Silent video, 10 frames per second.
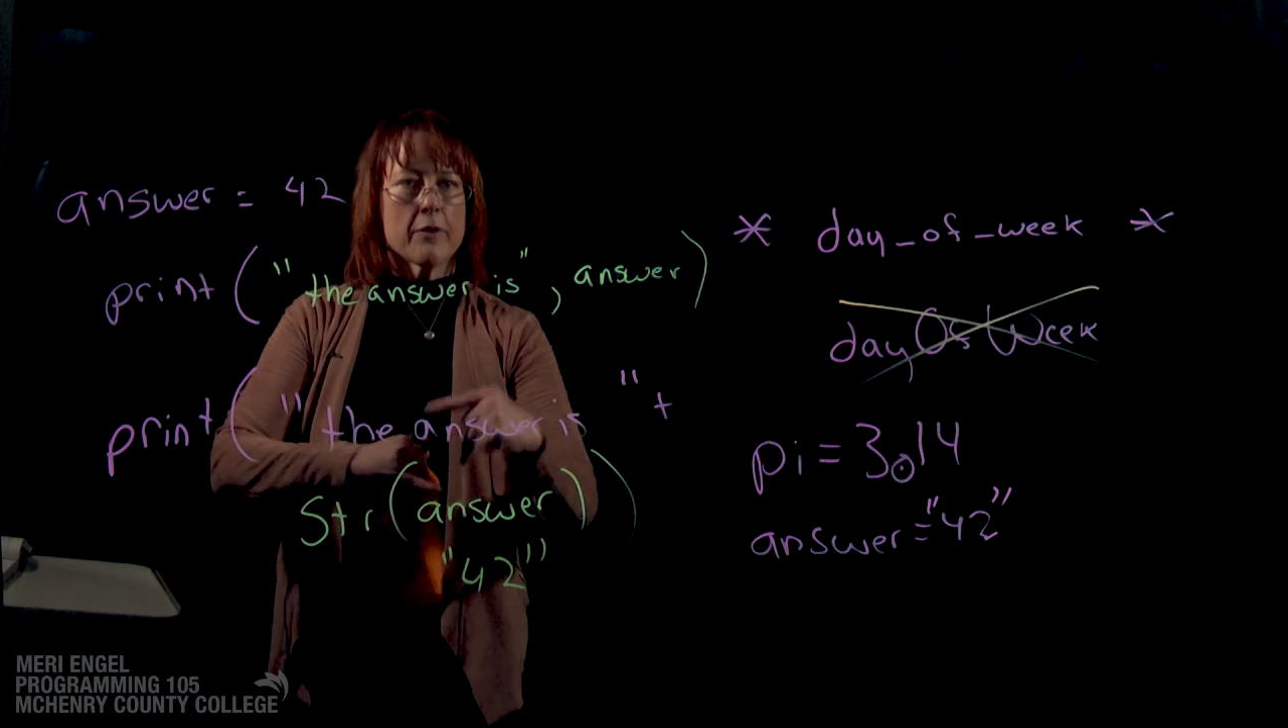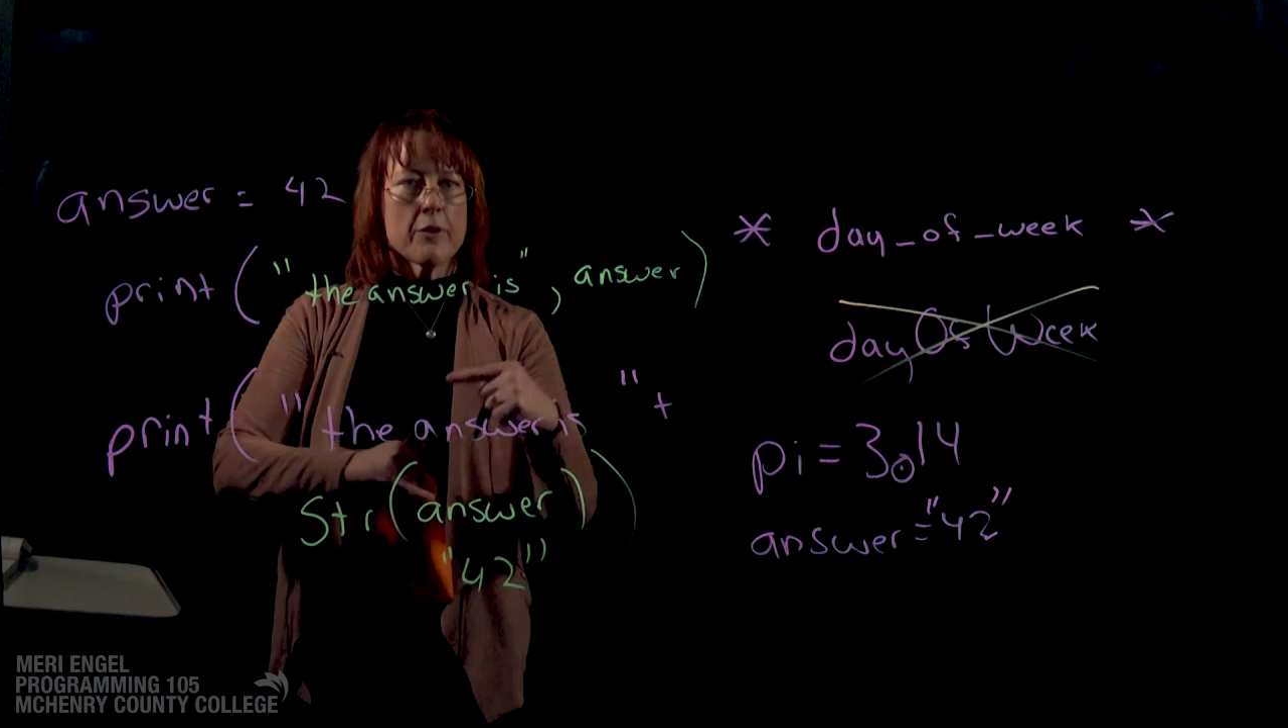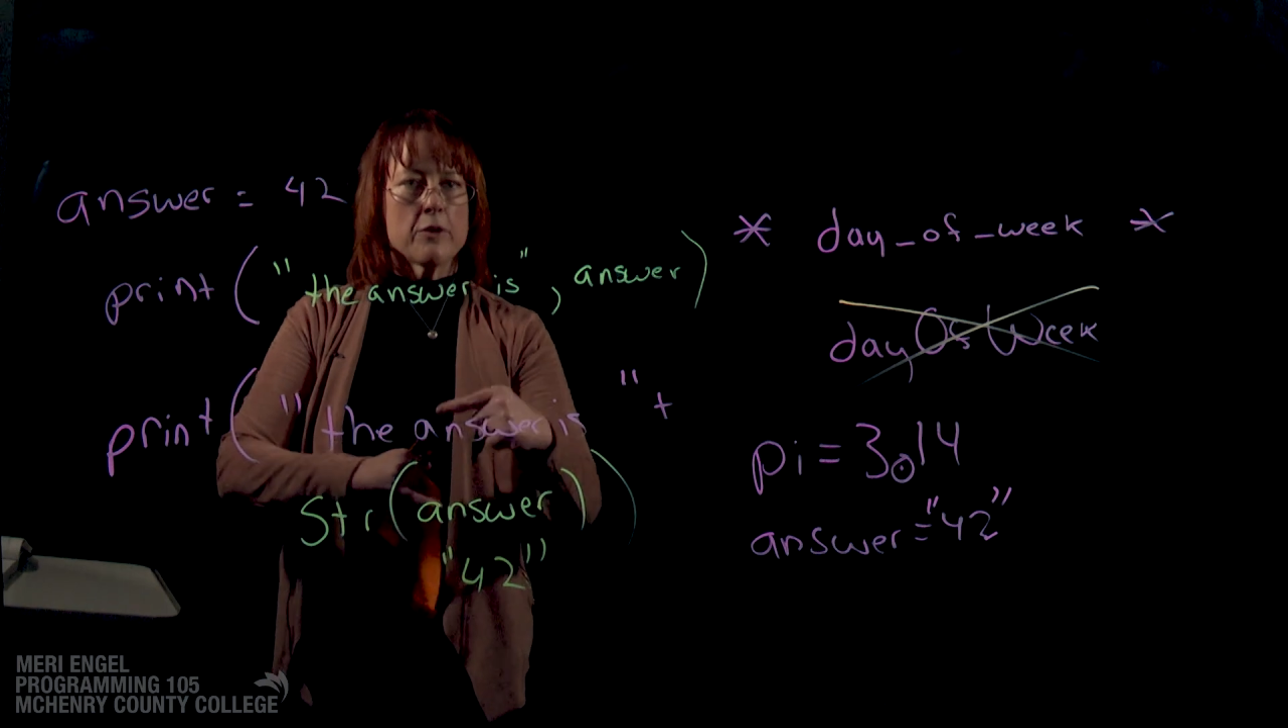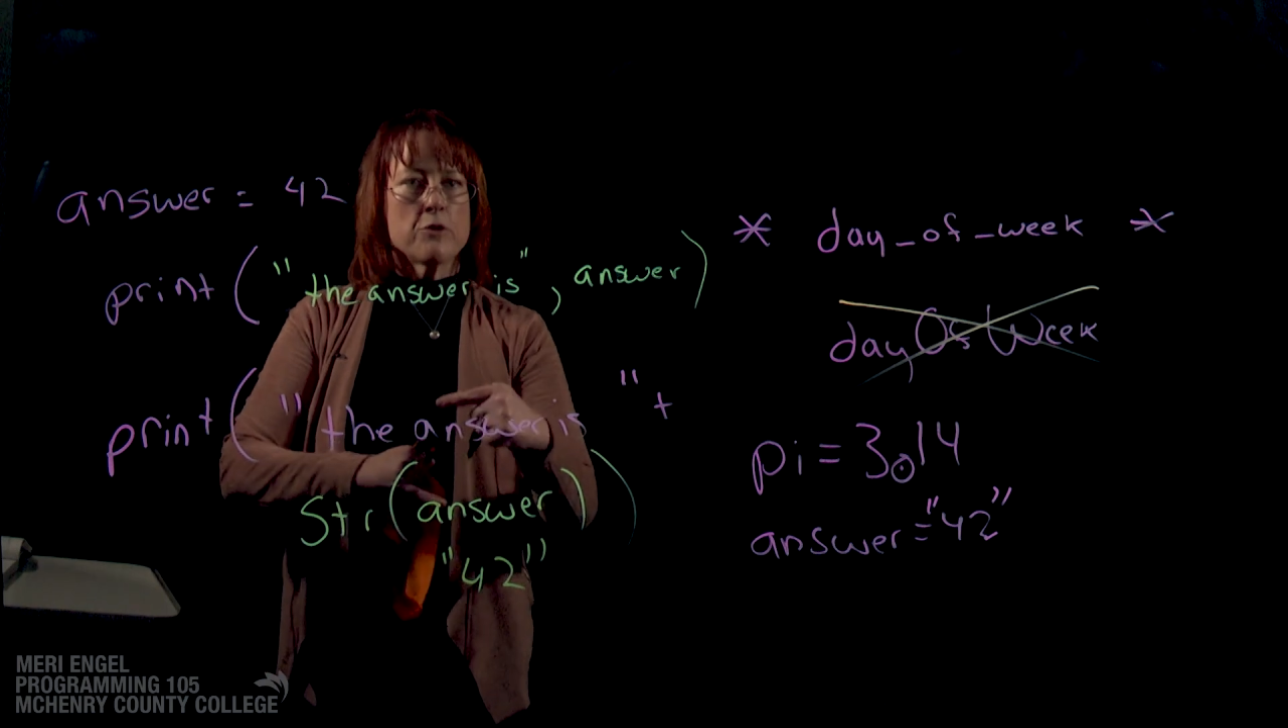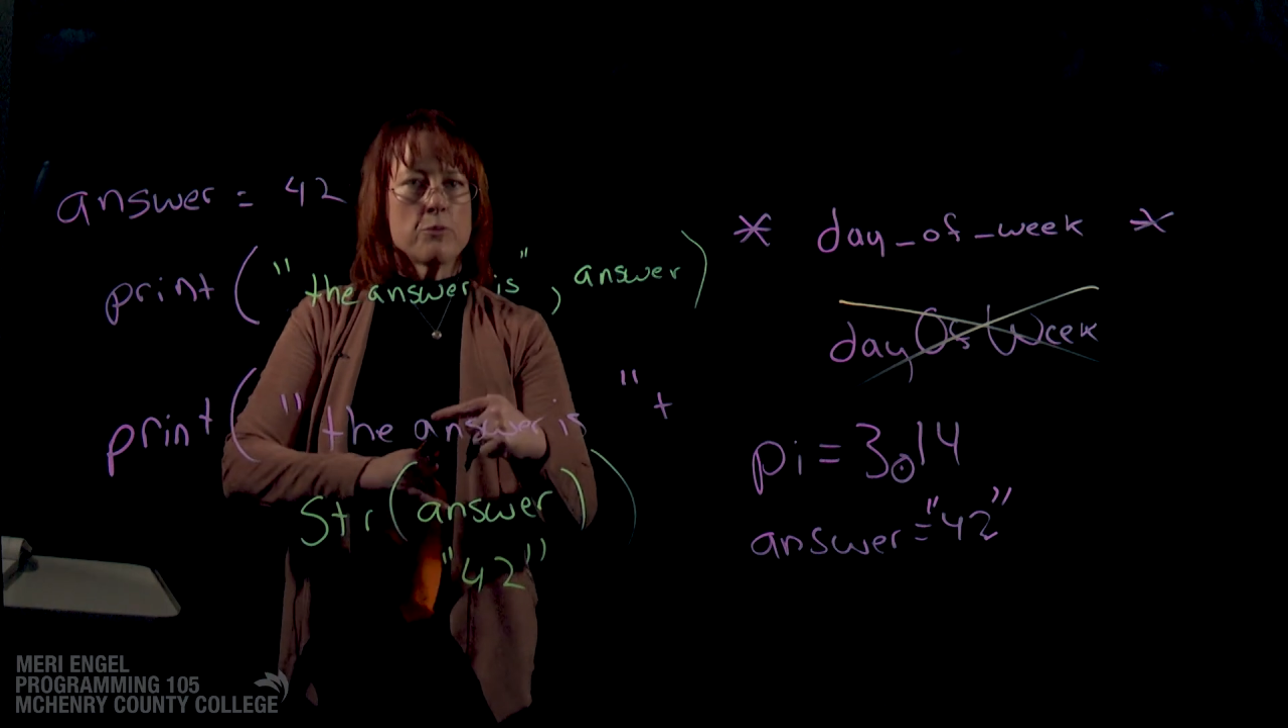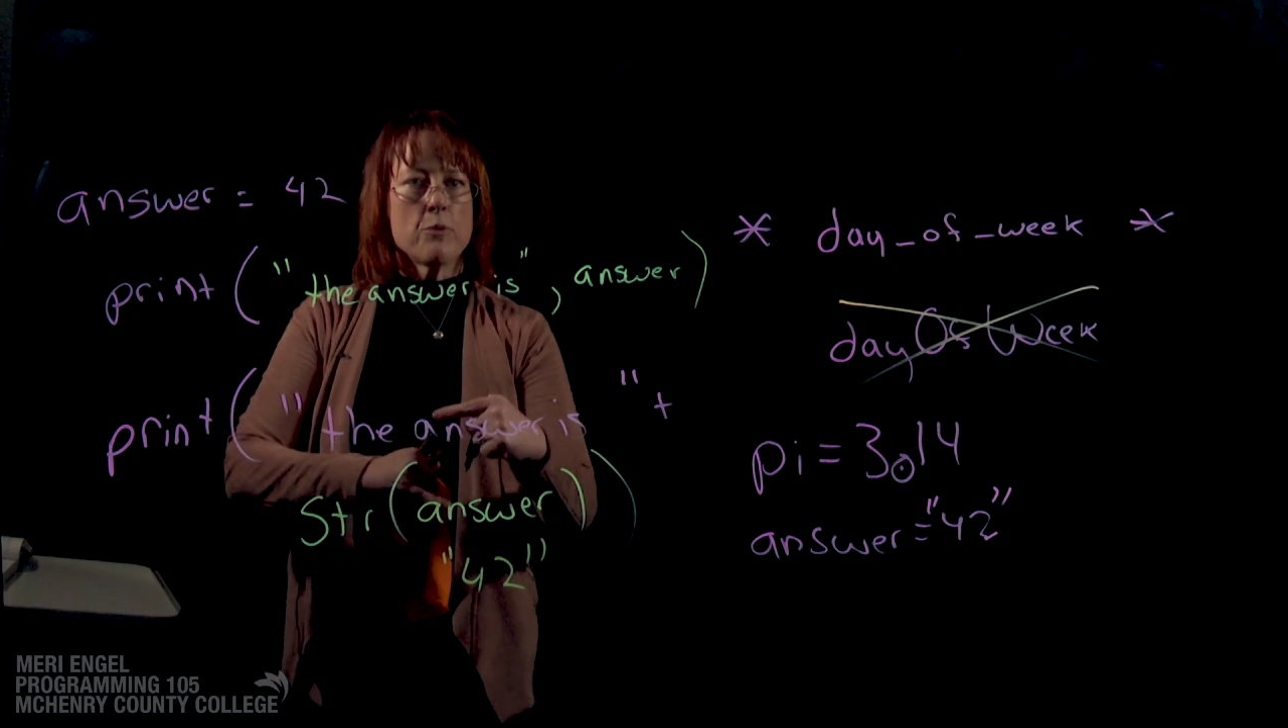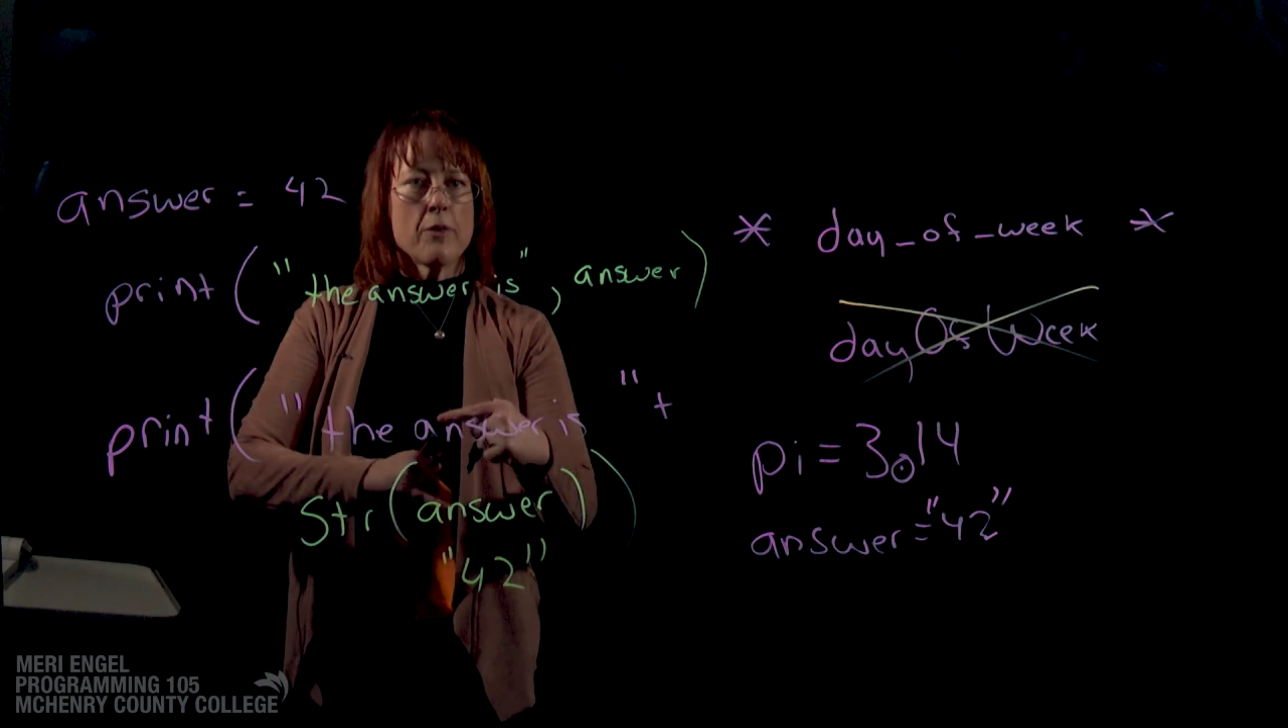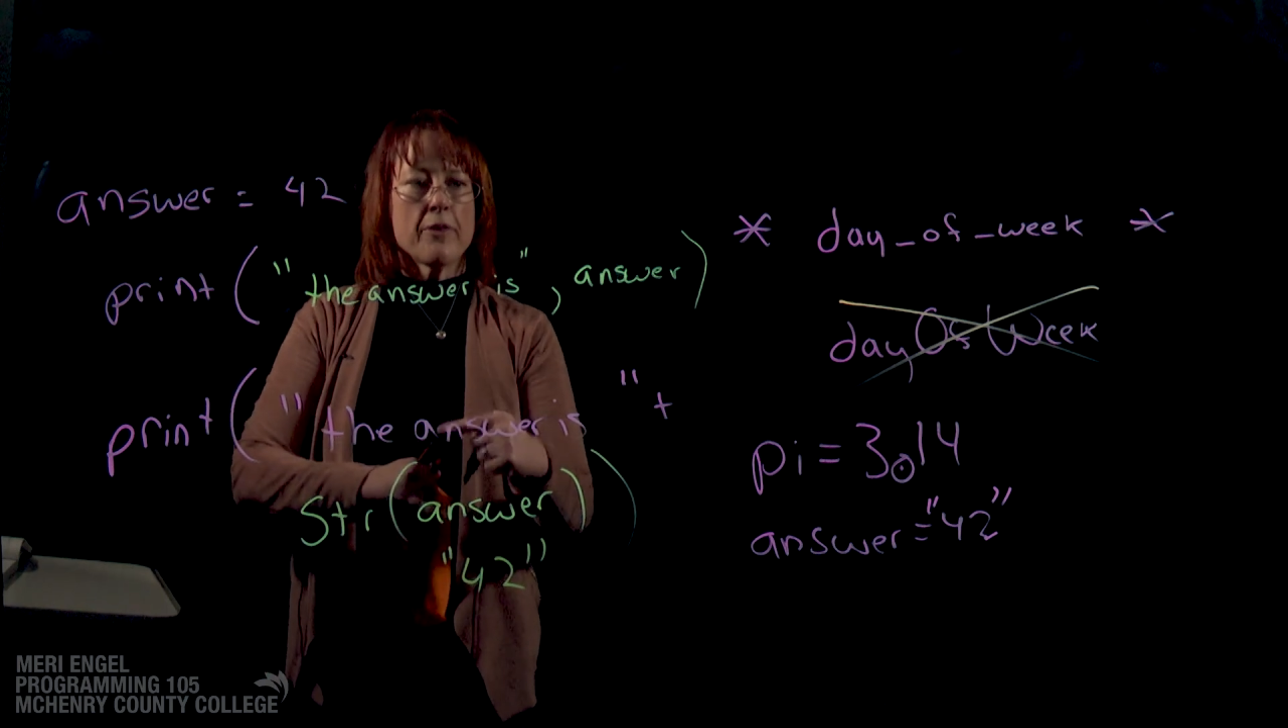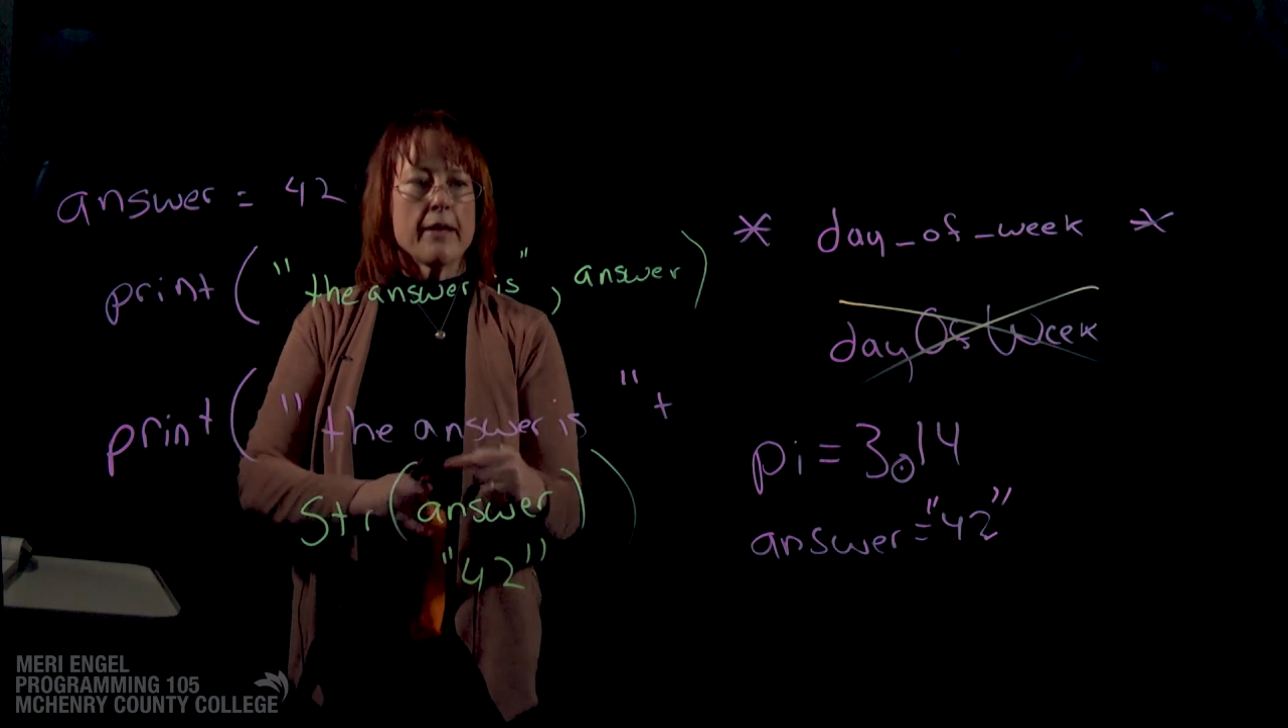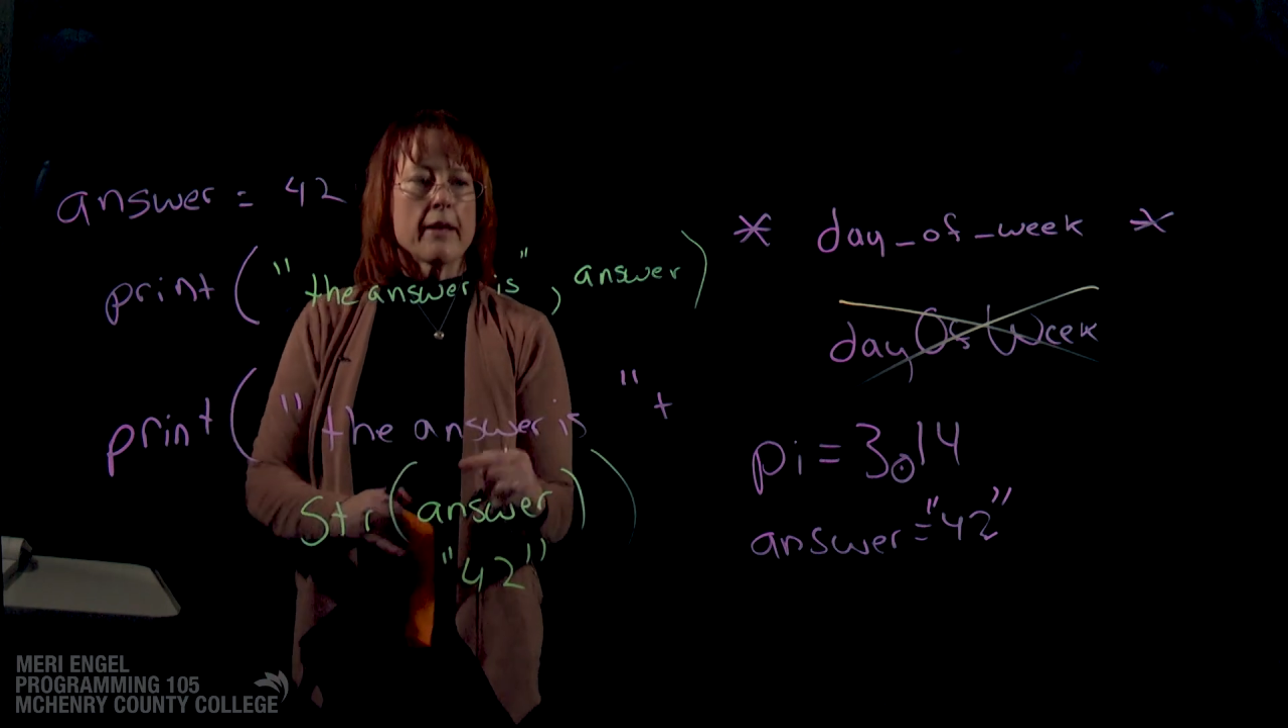into one
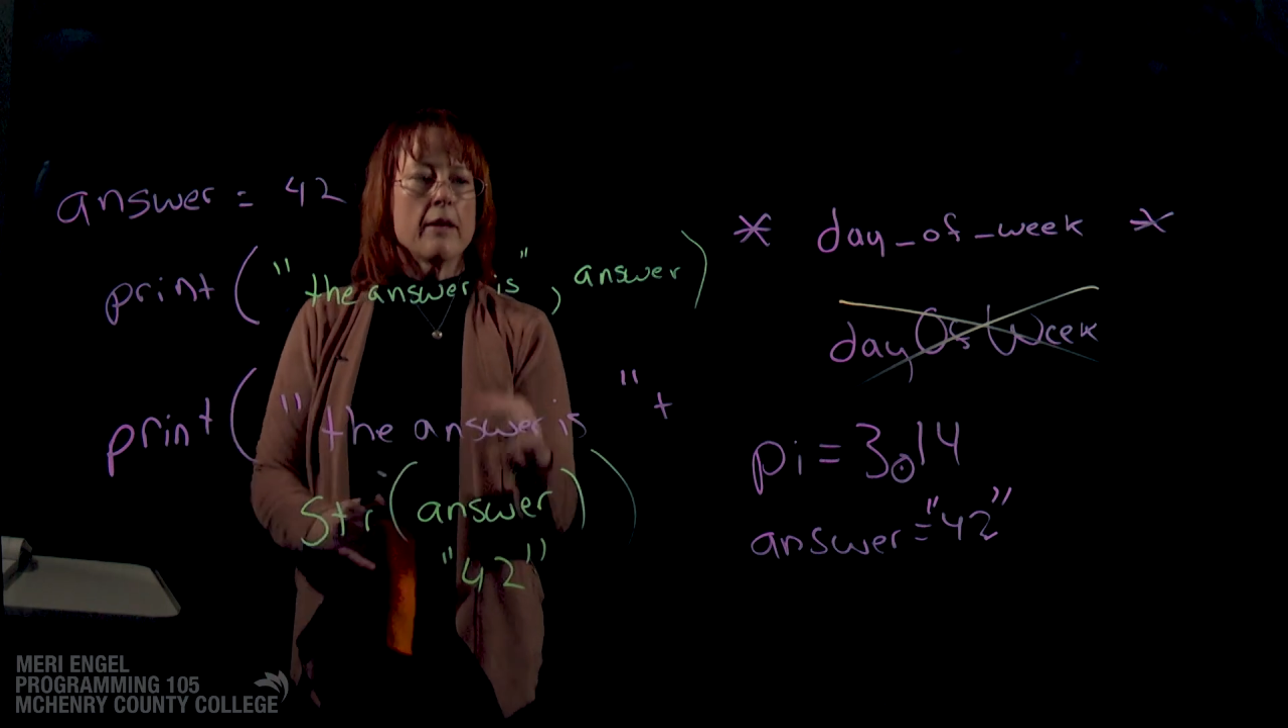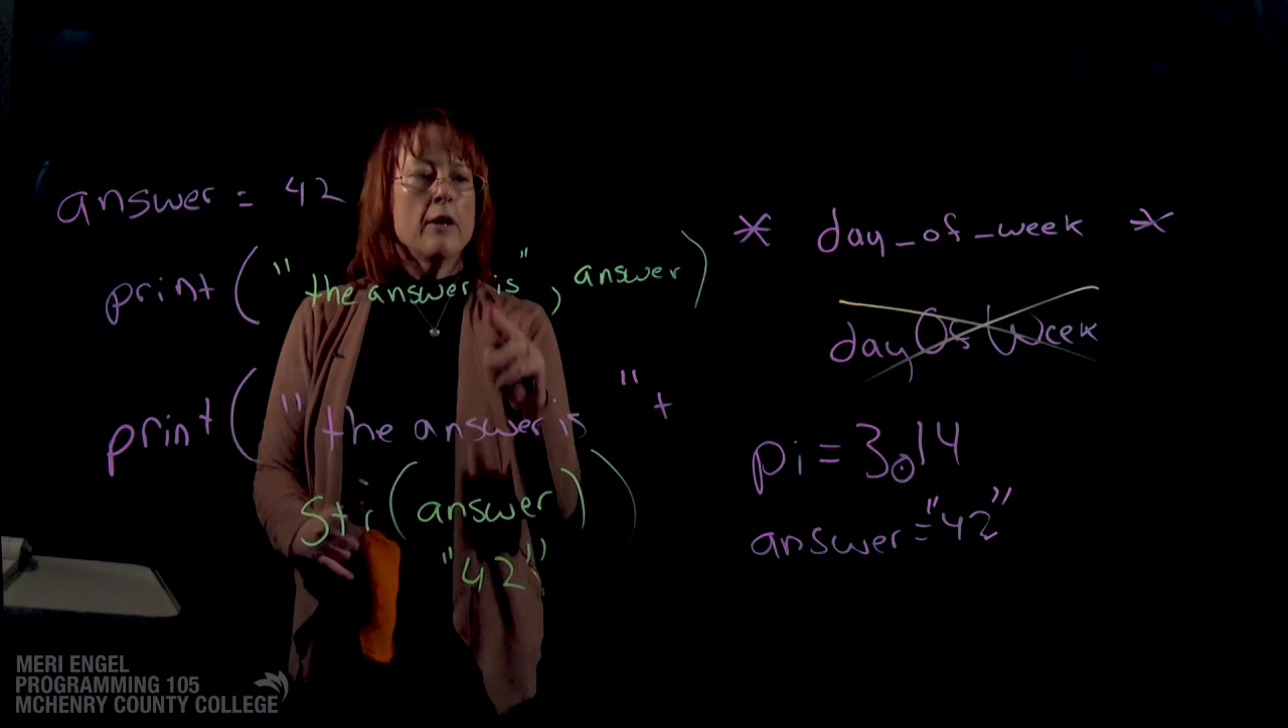thing.